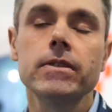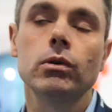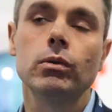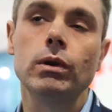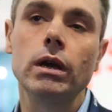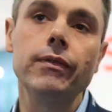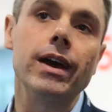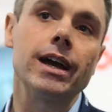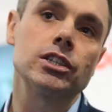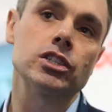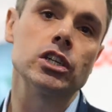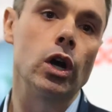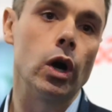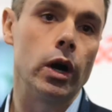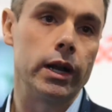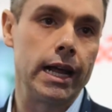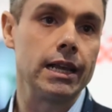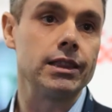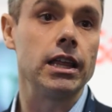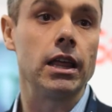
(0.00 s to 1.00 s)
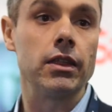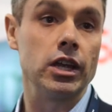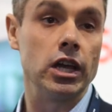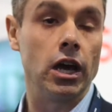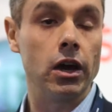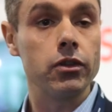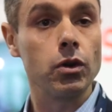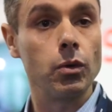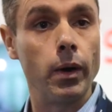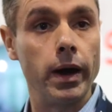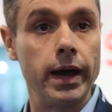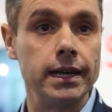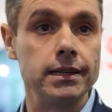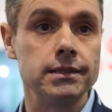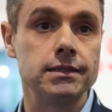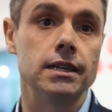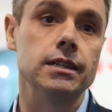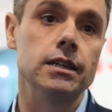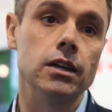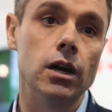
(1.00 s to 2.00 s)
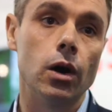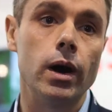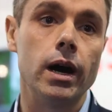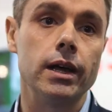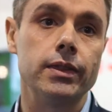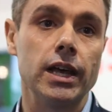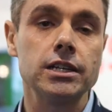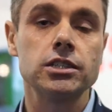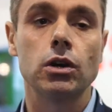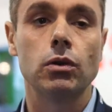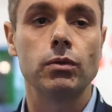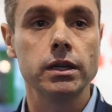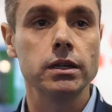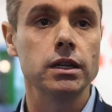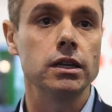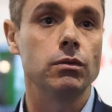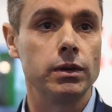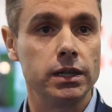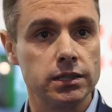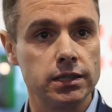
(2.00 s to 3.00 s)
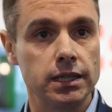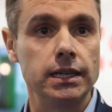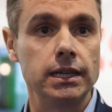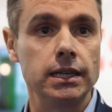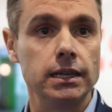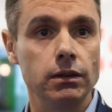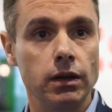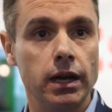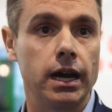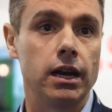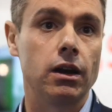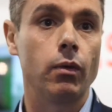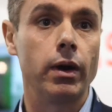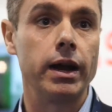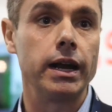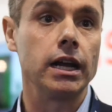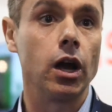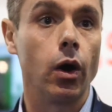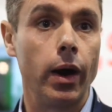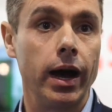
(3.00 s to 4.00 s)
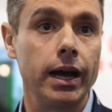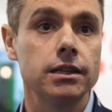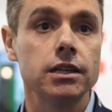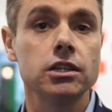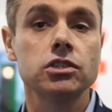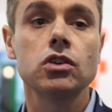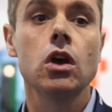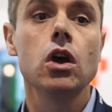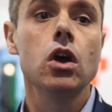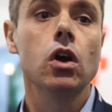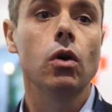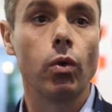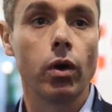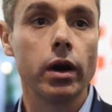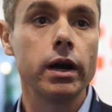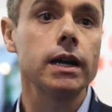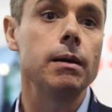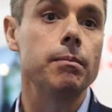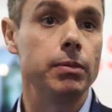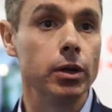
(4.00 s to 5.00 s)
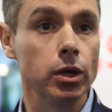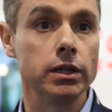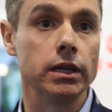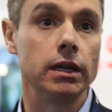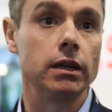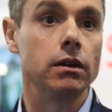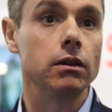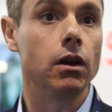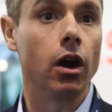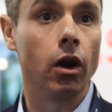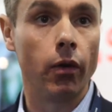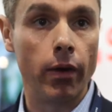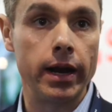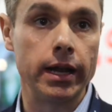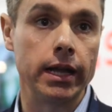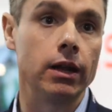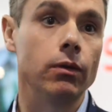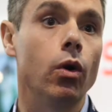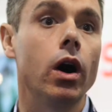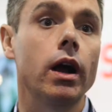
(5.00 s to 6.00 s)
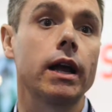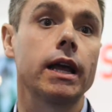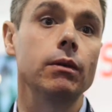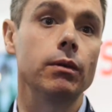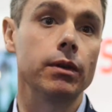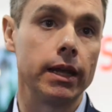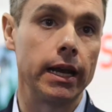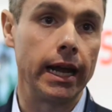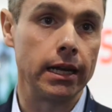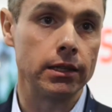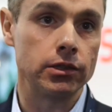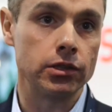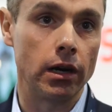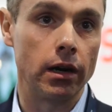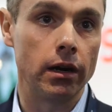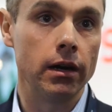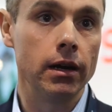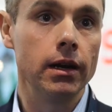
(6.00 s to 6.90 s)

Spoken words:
We've actually gone at that the other way and said, you know what, that's a really risky kind of way to go at this. We're going to build it already and walk in with an answer.